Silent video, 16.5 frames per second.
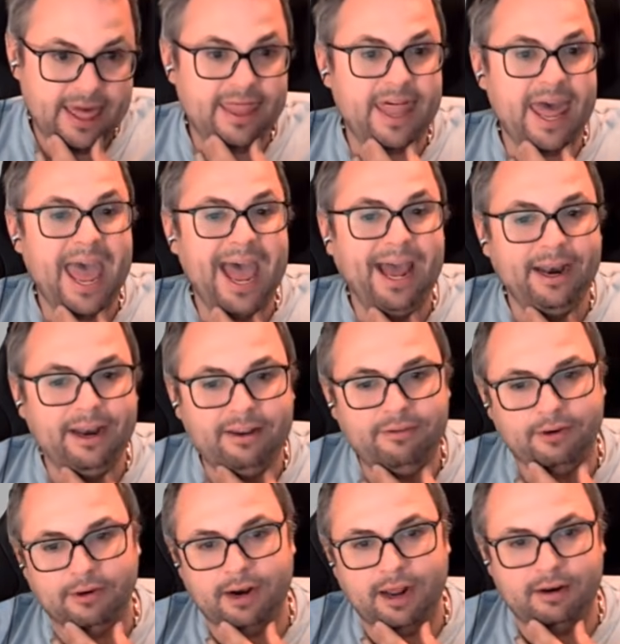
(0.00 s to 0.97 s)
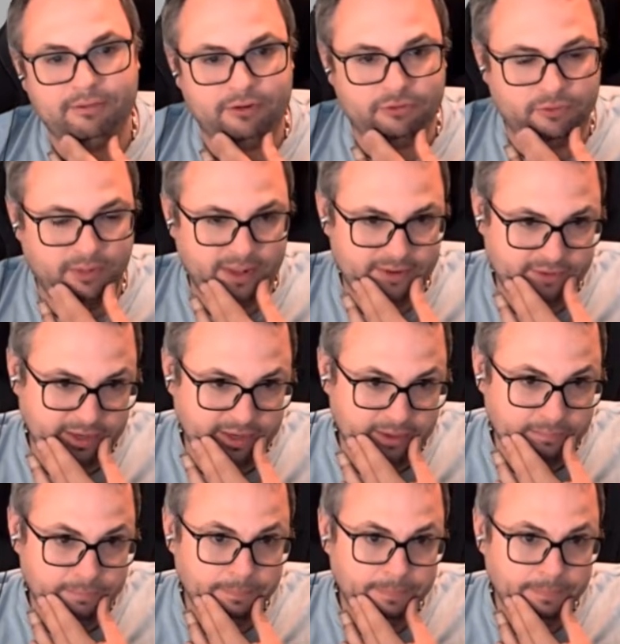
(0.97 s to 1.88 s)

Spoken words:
not visualizing it.